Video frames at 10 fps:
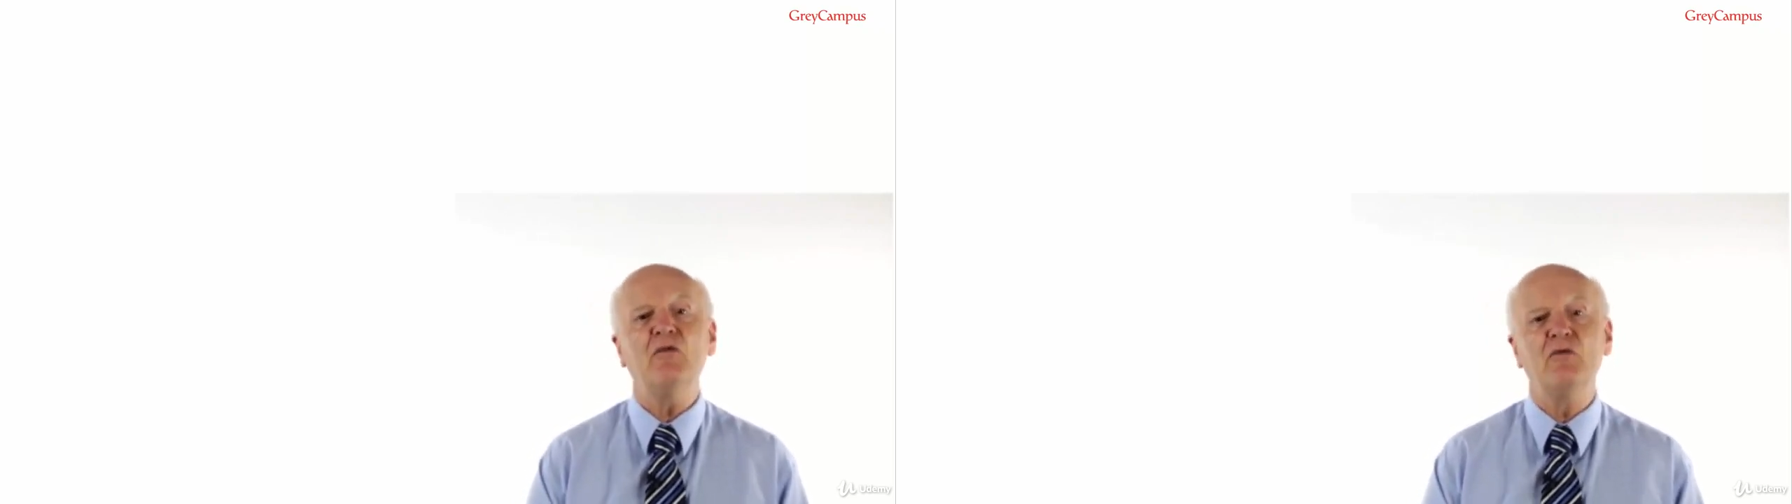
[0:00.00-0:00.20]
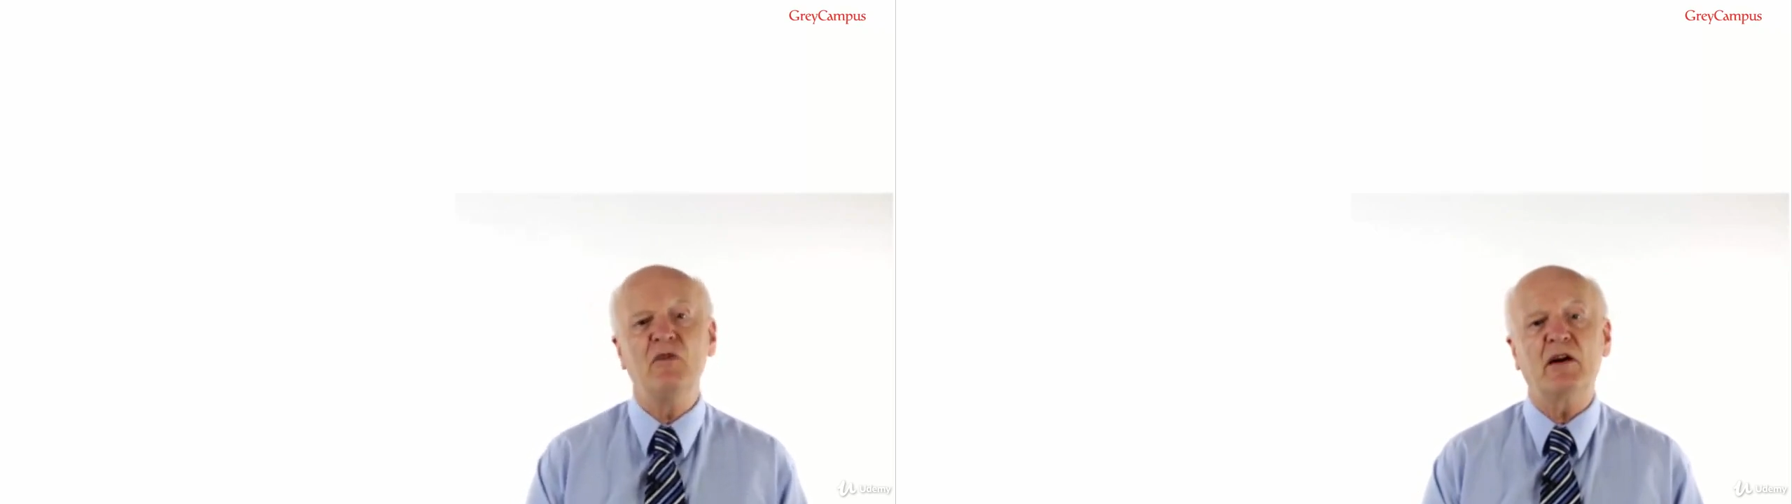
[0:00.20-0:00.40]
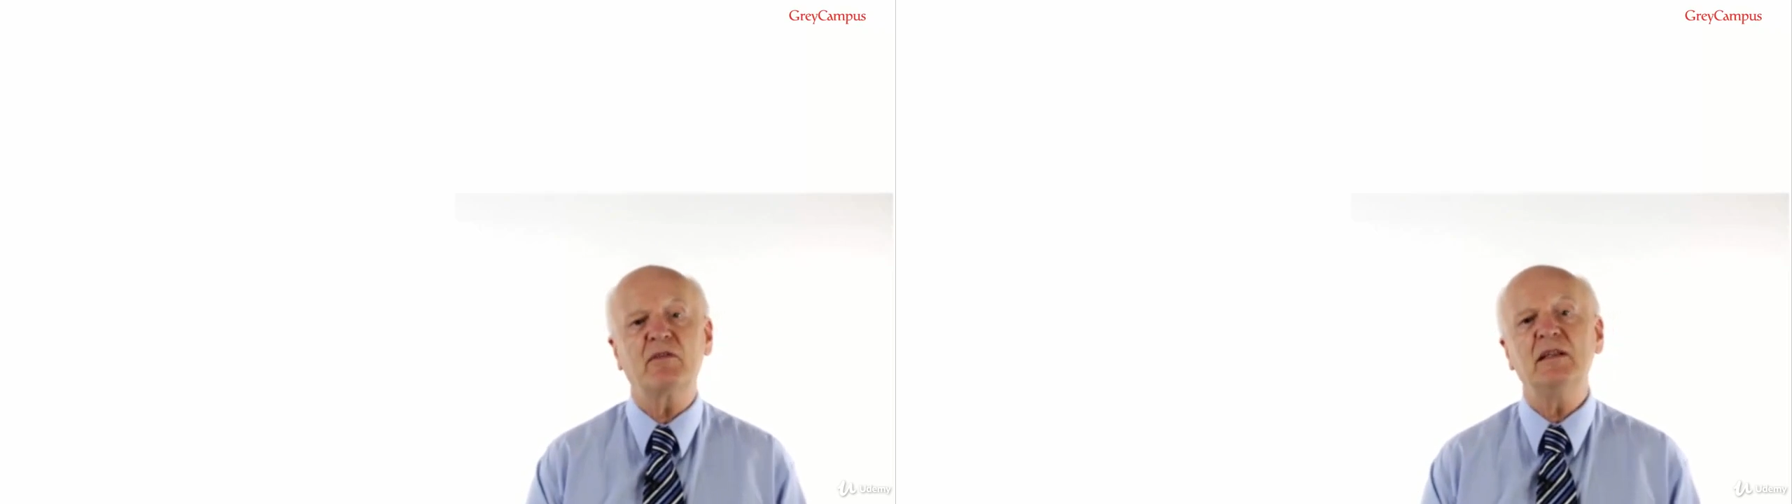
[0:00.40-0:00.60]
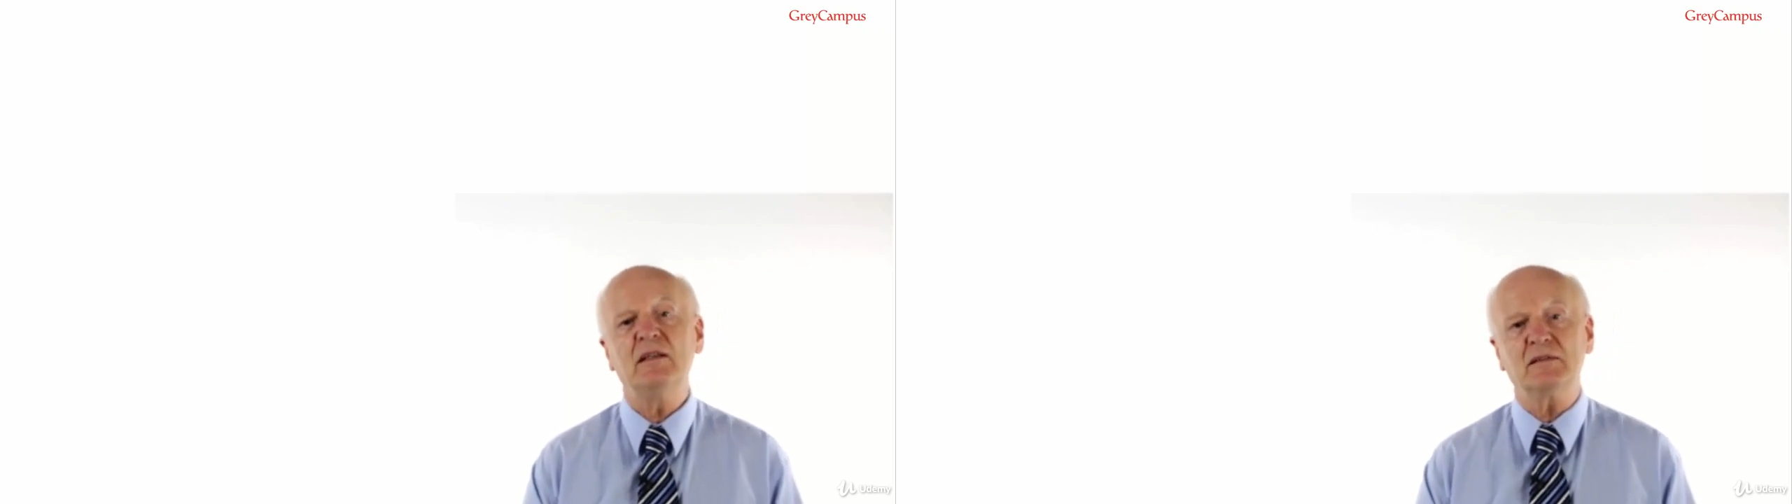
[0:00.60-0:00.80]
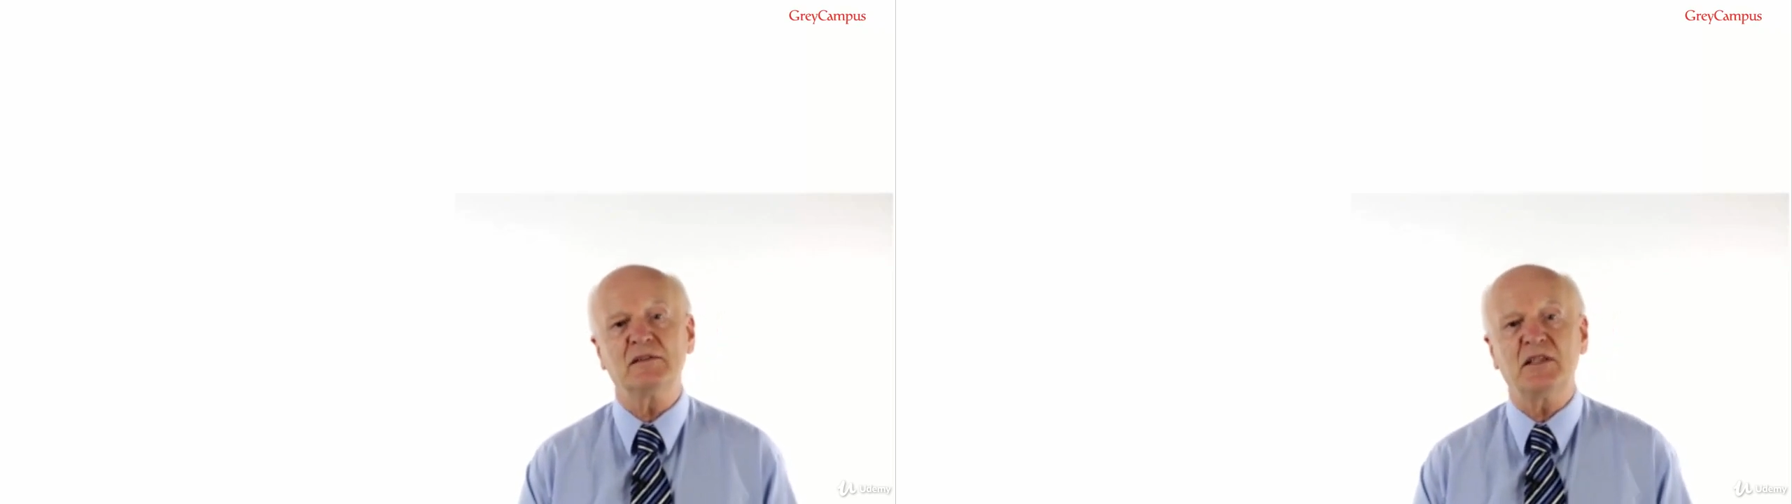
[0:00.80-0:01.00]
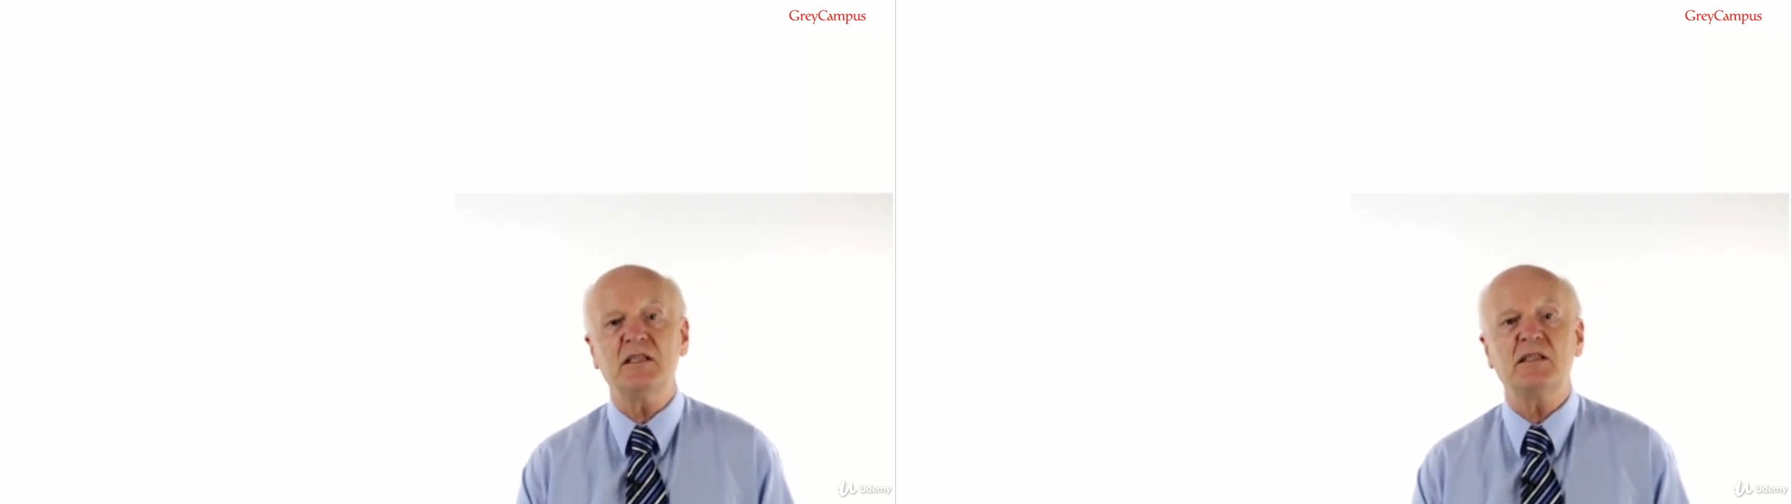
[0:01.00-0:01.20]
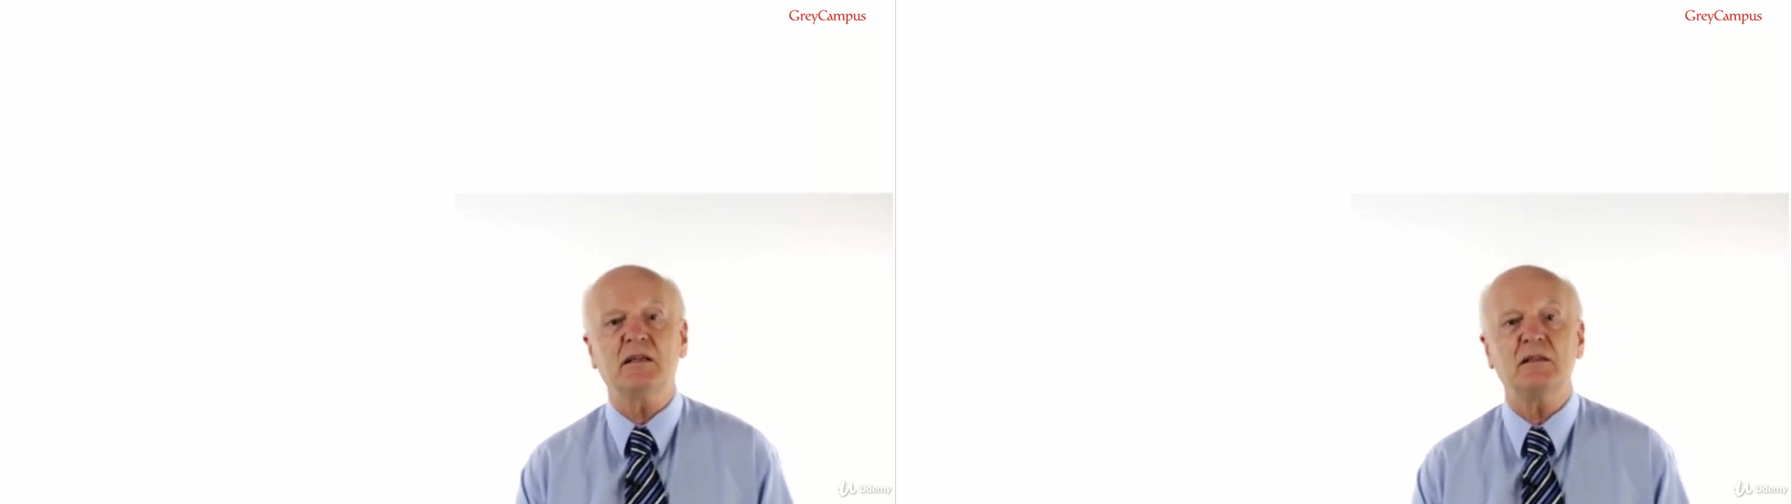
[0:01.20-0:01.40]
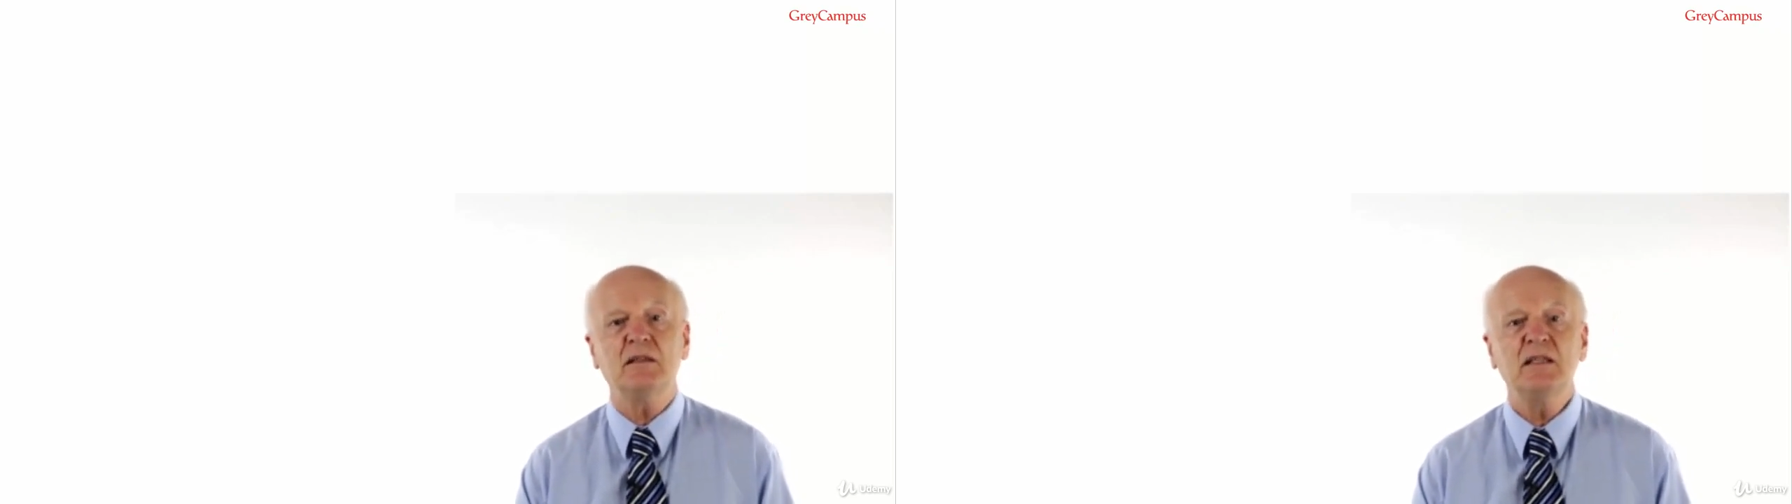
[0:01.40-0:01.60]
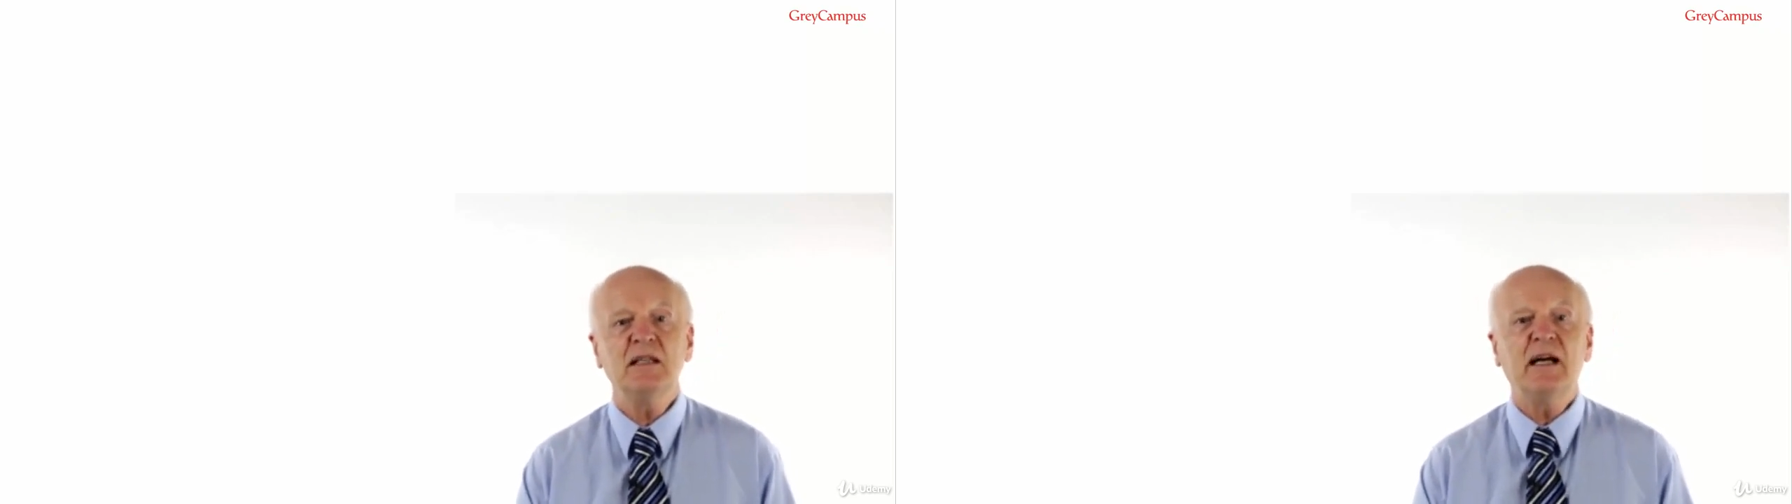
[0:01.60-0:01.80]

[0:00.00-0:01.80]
very little detail.